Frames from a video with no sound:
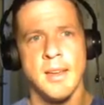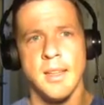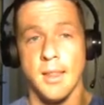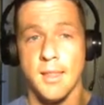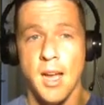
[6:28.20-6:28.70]

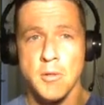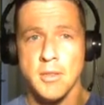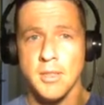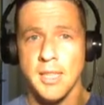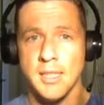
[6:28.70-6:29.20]
The
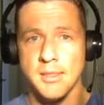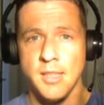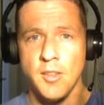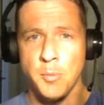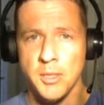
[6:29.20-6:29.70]
thyroid gland
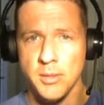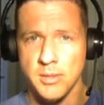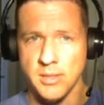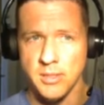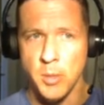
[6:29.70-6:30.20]
itself
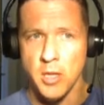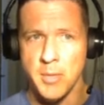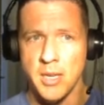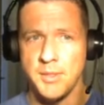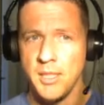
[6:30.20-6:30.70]
produces a small
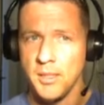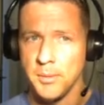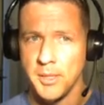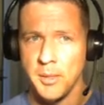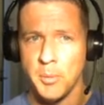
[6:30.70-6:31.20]
amount of
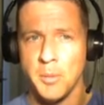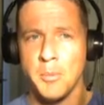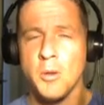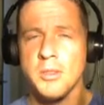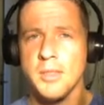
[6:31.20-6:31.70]
T3, but
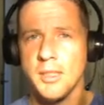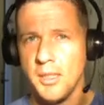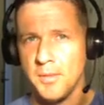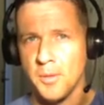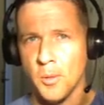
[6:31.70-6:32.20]
mostly
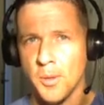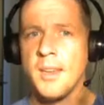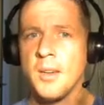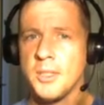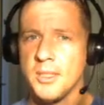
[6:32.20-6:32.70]

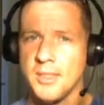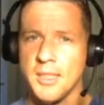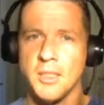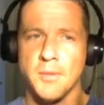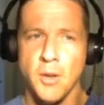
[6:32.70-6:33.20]
T4, which is
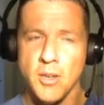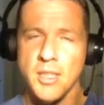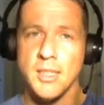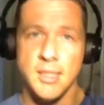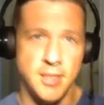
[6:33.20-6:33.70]
then
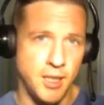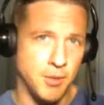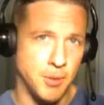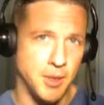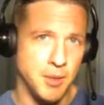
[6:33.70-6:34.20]
converted into
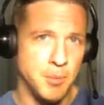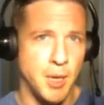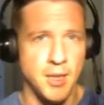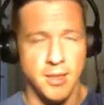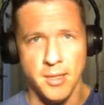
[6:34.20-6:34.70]
T3
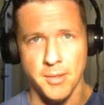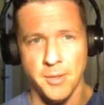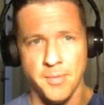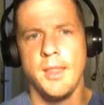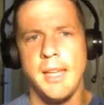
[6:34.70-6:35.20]
by the
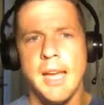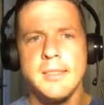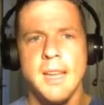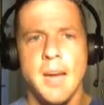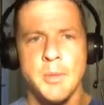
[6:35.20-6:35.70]
liver. The
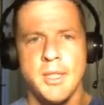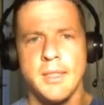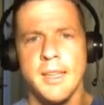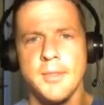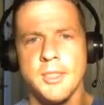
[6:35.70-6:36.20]
enzyme
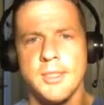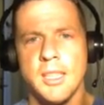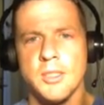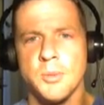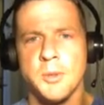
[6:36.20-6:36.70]
within liver
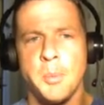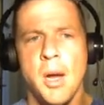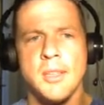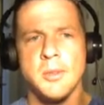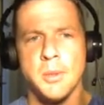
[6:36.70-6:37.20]
cells
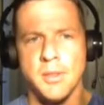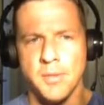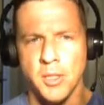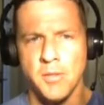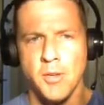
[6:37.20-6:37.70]
responsible
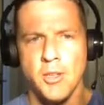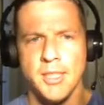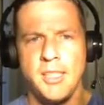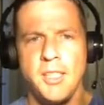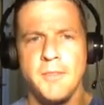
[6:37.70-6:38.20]
for
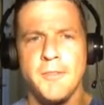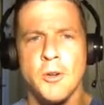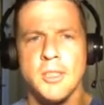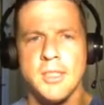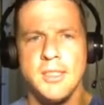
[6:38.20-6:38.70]
converting
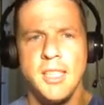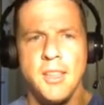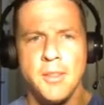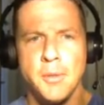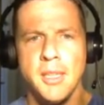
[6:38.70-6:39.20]
T4 to
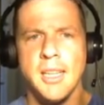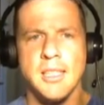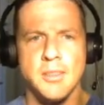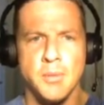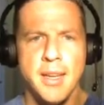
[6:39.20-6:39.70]
T3
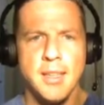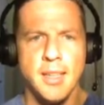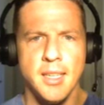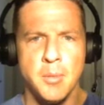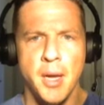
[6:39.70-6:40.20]
is
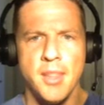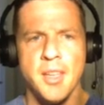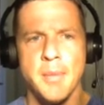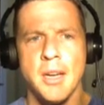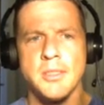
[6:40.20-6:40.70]
regulated by the
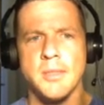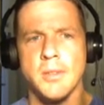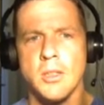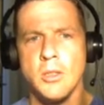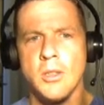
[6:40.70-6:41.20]
amount
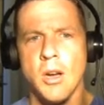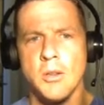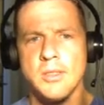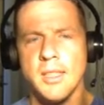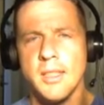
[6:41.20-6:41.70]
of
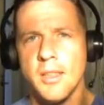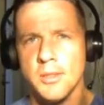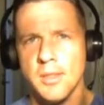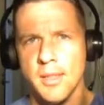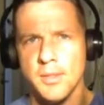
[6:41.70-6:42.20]
glucose in
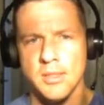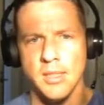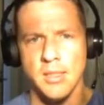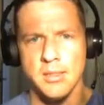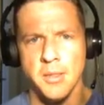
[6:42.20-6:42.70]
those liver
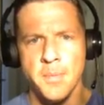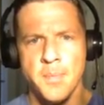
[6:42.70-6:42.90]
cells.